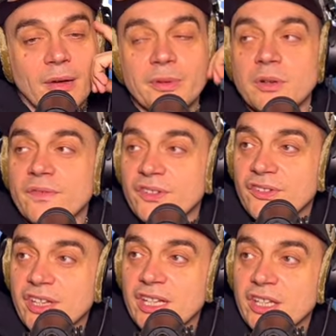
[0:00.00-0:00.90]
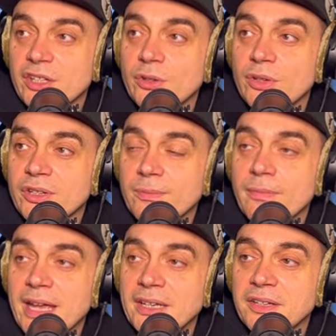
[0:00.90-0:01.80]
I mean, obviously you had
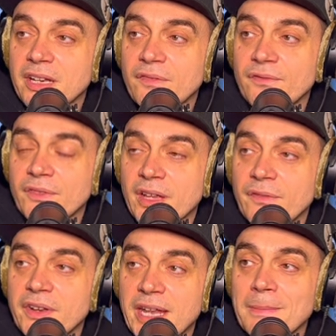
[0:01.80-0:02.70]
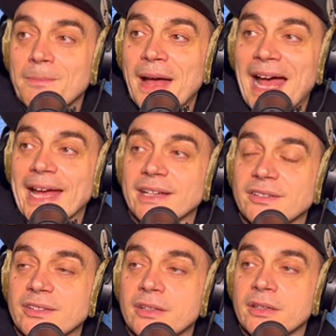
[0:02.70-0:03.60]
made enough of an
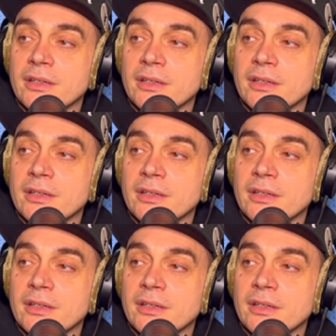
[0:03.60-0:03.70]
impact